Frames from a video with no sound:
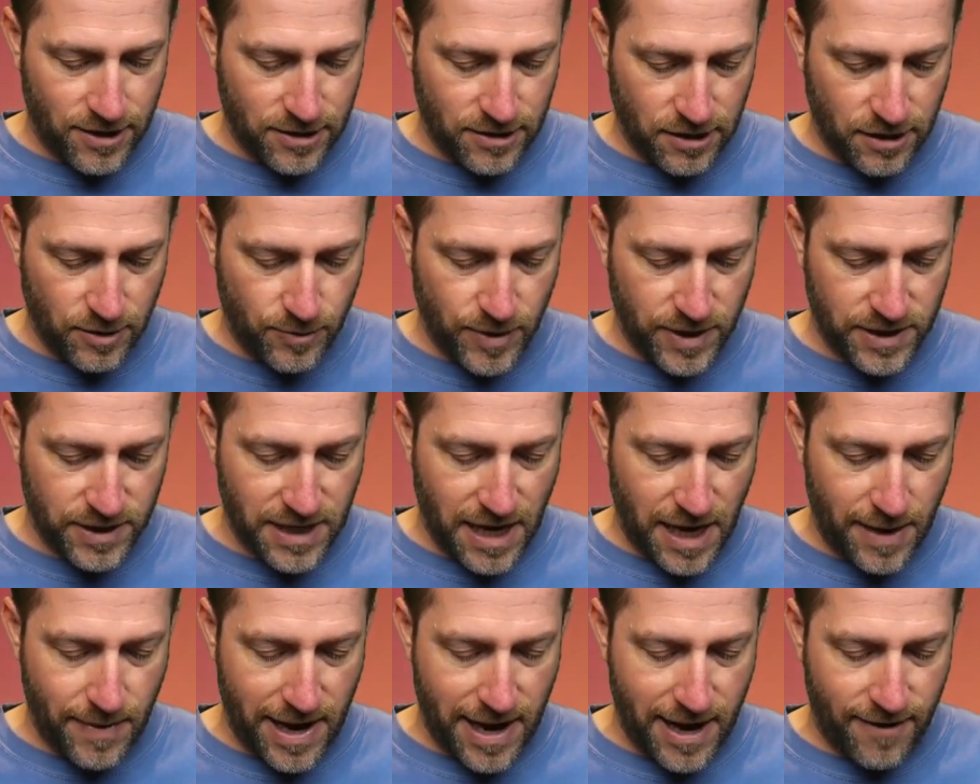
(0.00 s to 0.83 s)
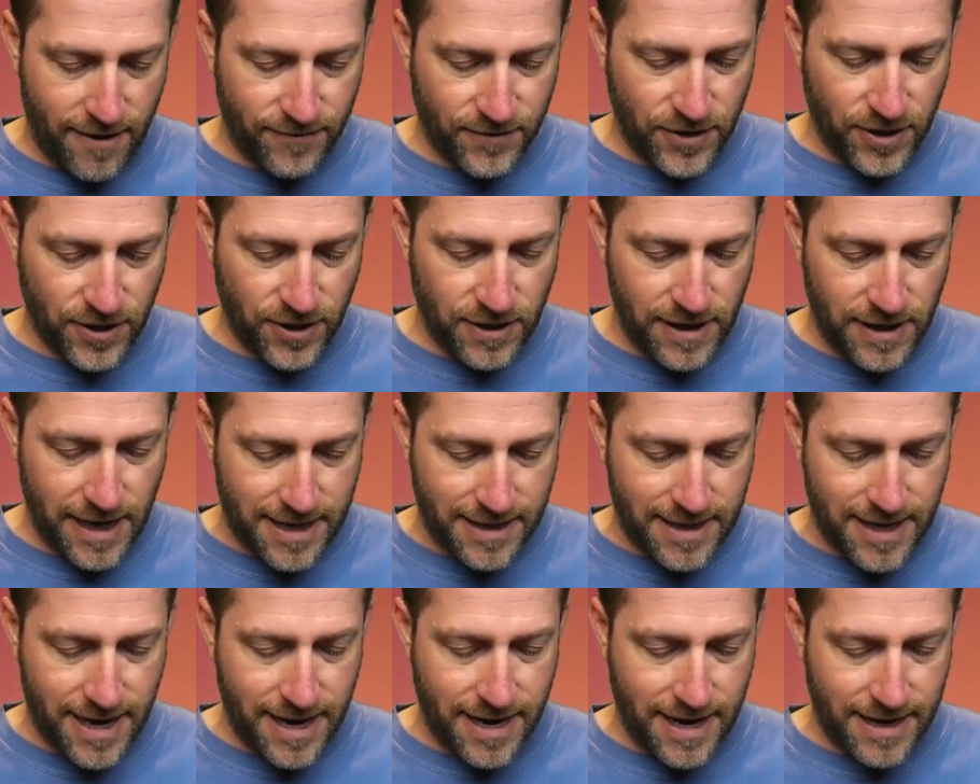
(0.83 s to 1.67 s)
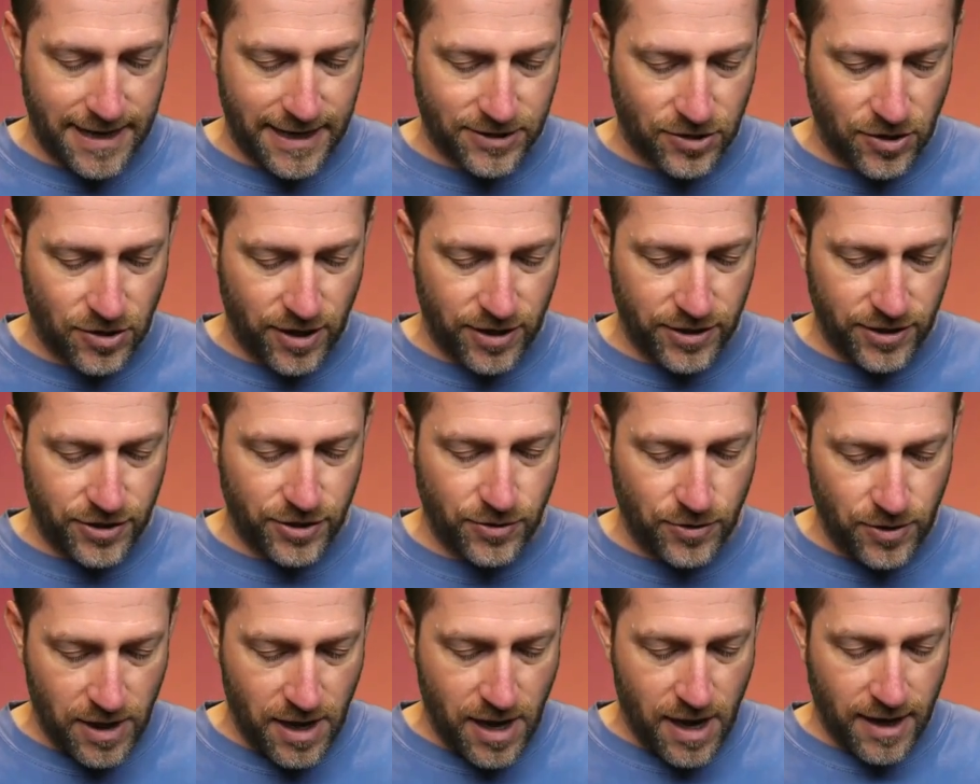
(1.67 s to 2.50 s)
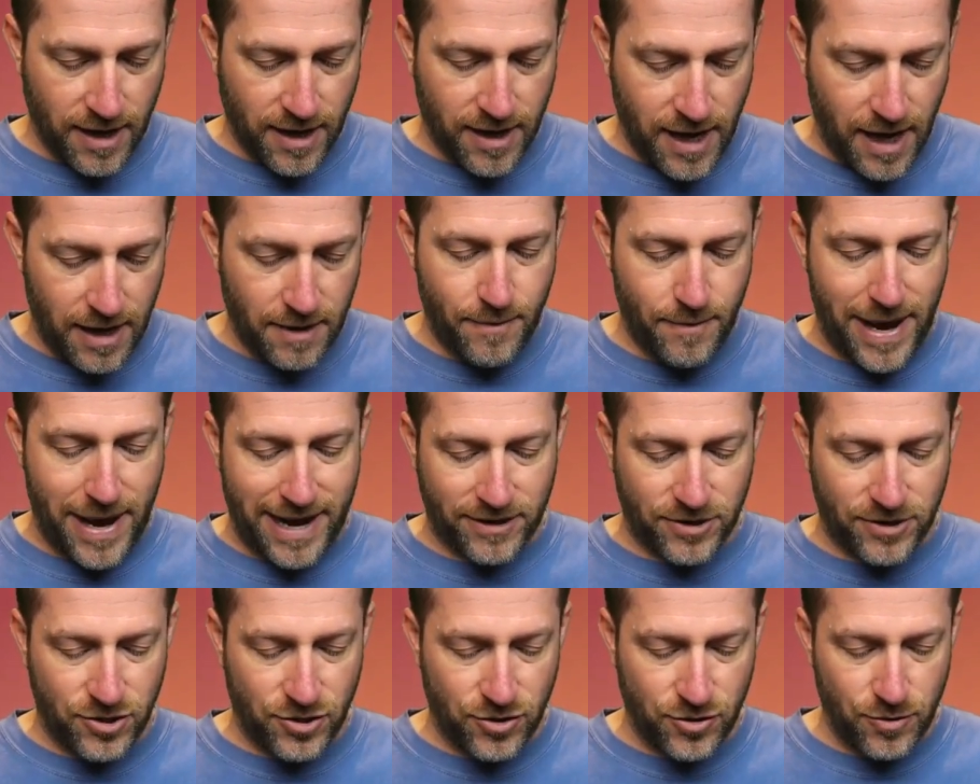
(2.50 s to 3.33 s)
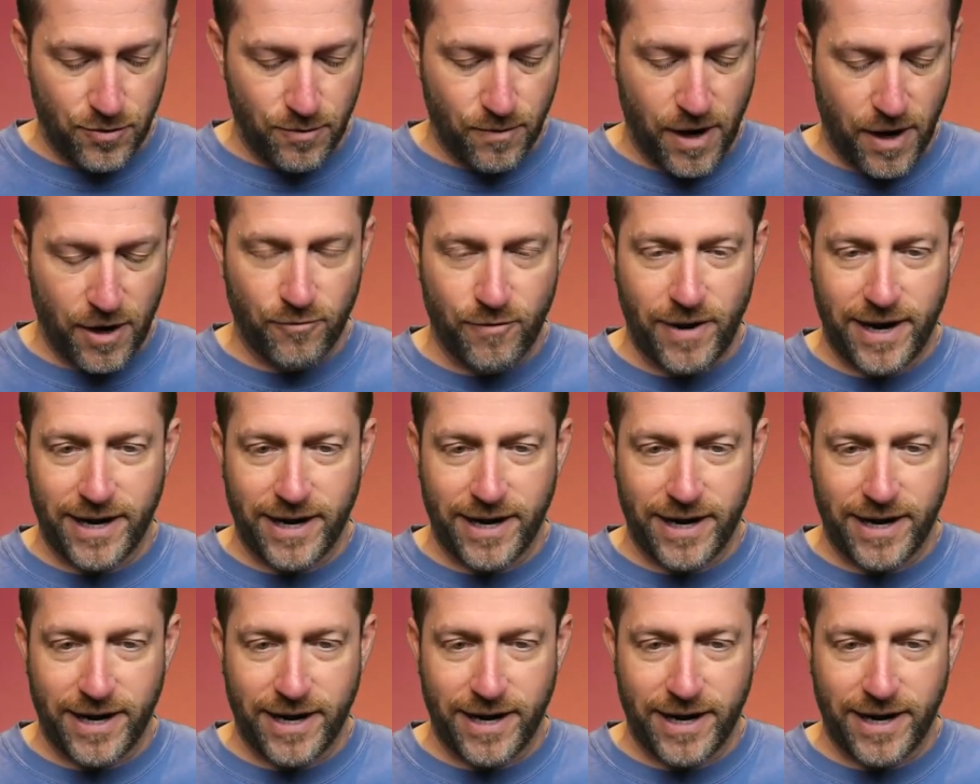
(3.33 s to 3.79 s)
there's a little bit of time after, and then it's going to cut back to my